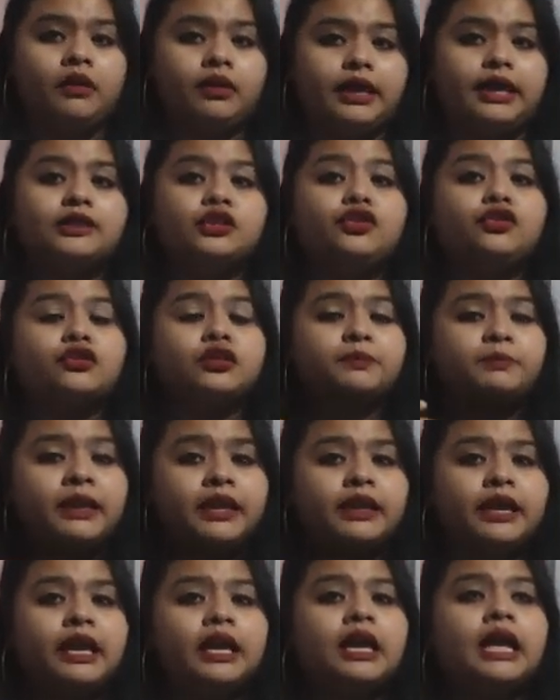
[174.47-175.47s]
Yes, you're
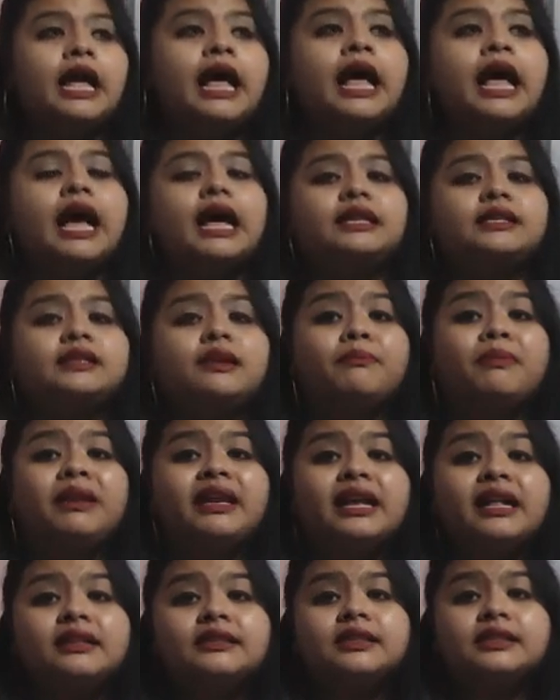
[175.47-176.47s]
speaking and
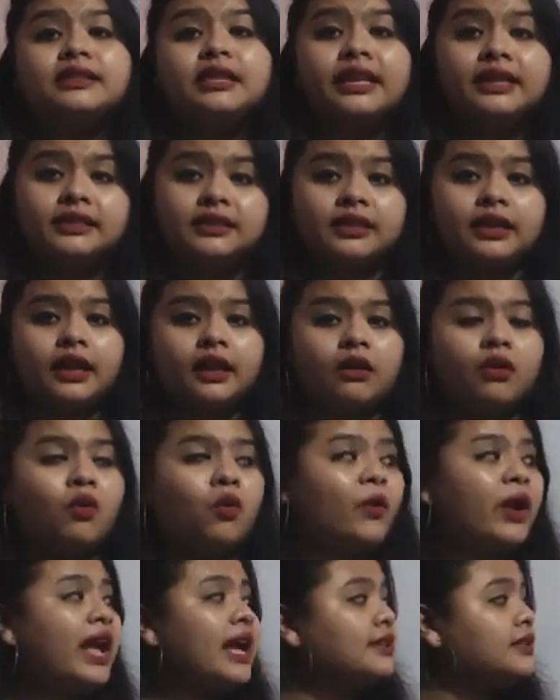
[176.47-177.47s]
somebody else is listening.
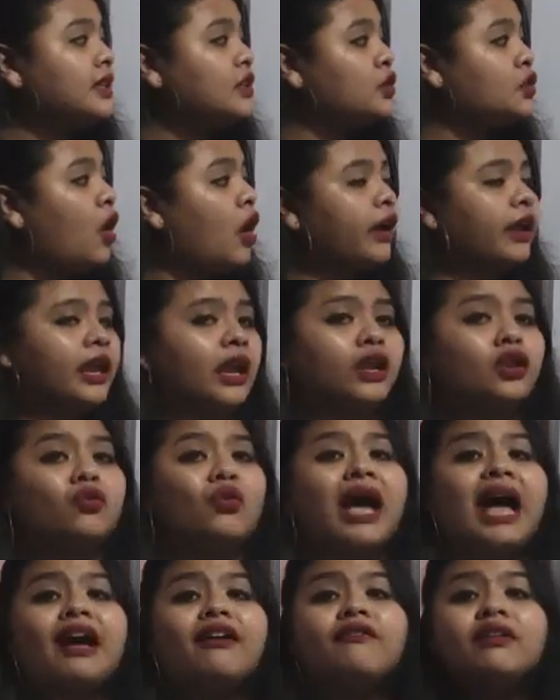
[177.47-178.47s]
Whereas in talking,
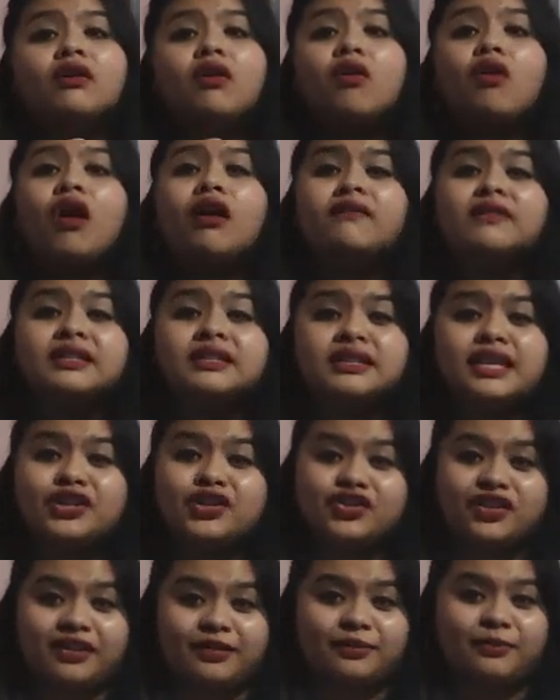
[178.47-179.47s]
you're having a
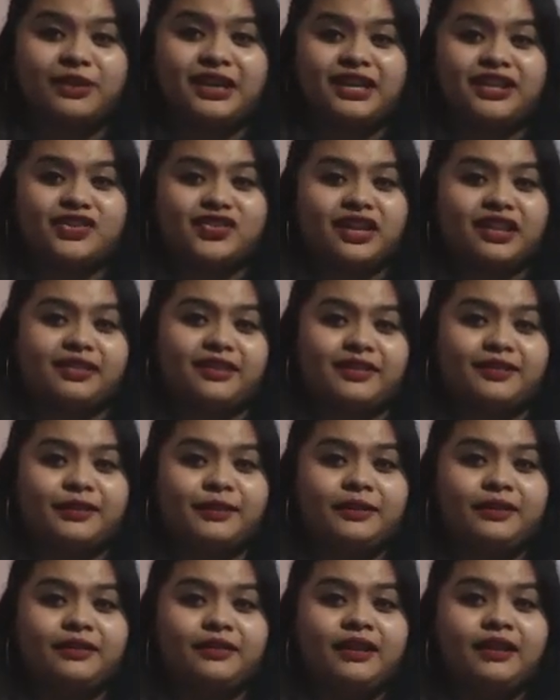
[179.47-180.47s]
conversation with each other.
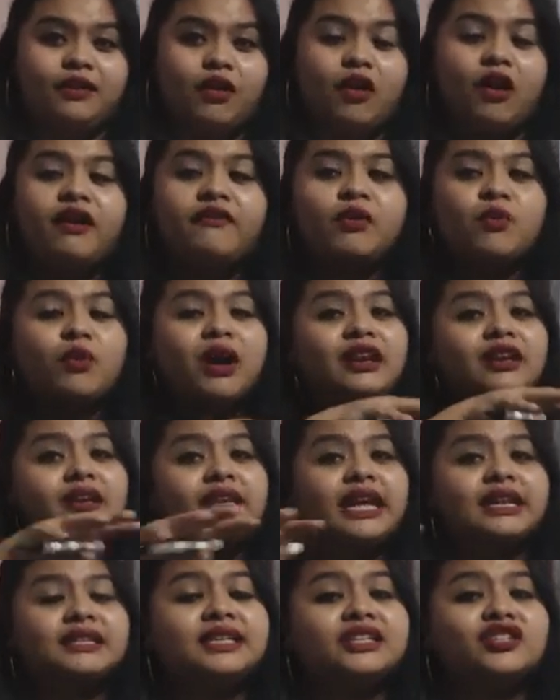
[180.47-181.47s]
Or everyone
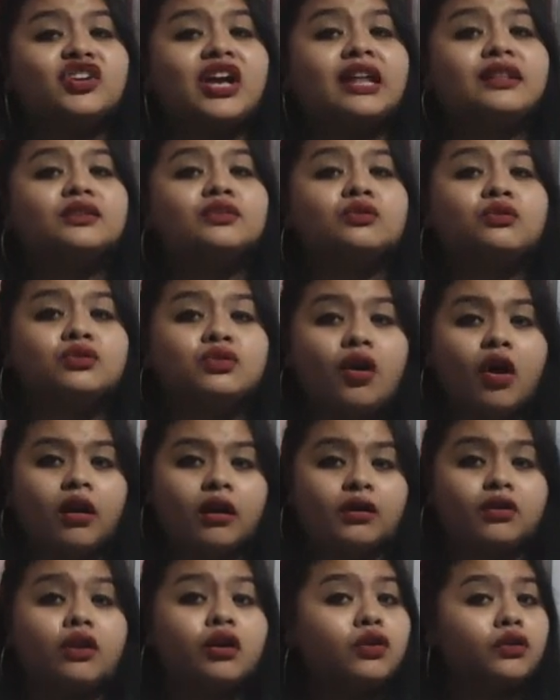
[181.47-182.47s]
a chance to
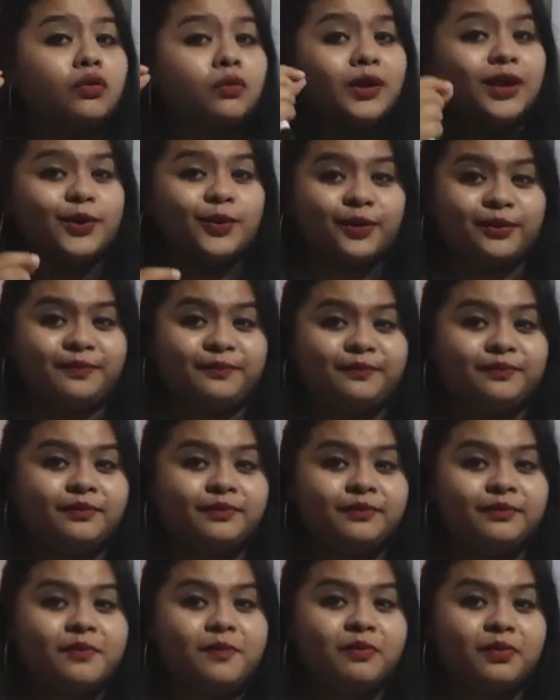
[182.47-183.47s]
talk, not you alone.
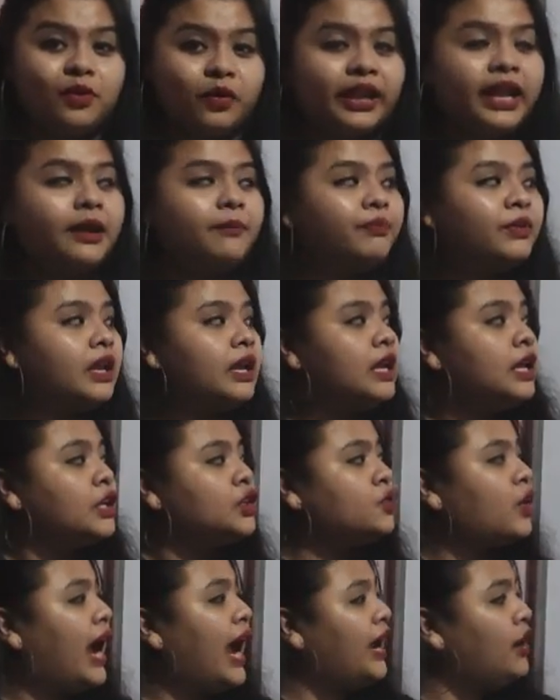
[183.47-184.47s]
Okay?
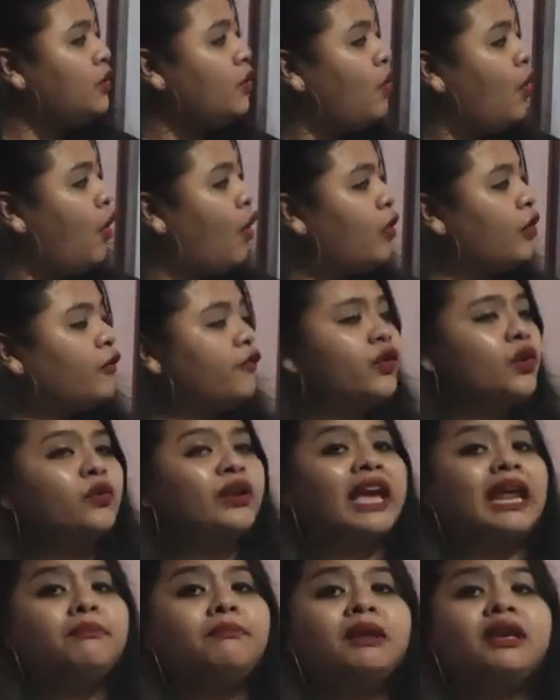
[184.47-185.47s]
So I know all of you
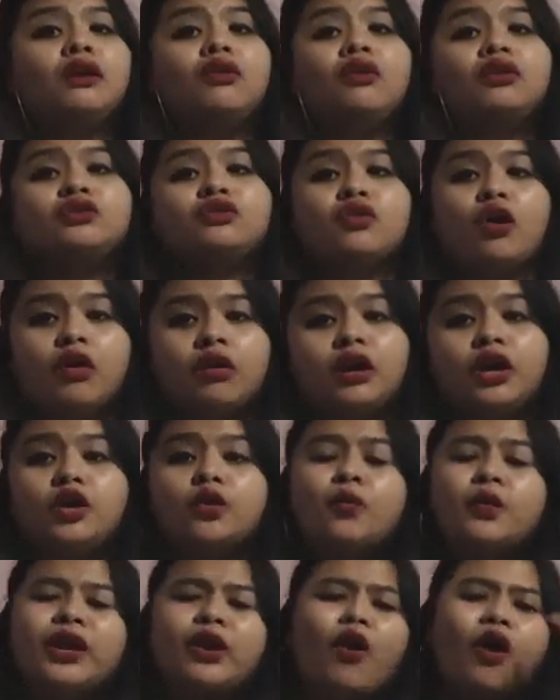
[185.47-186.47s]
can be a good talker.
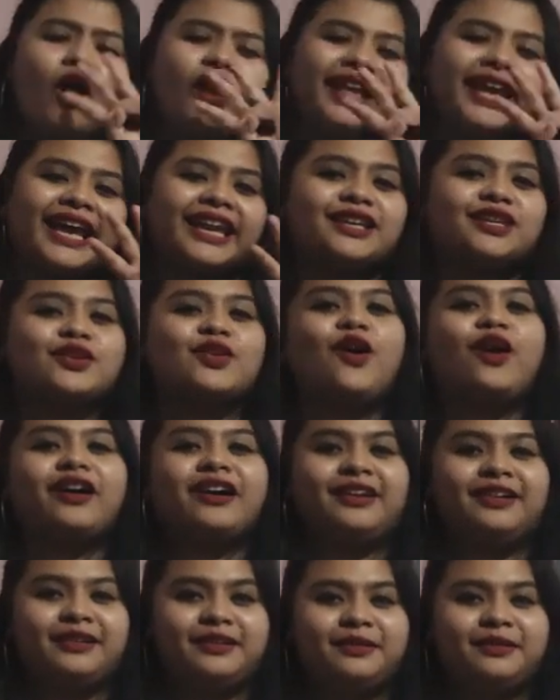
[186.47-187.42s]
We all can talk.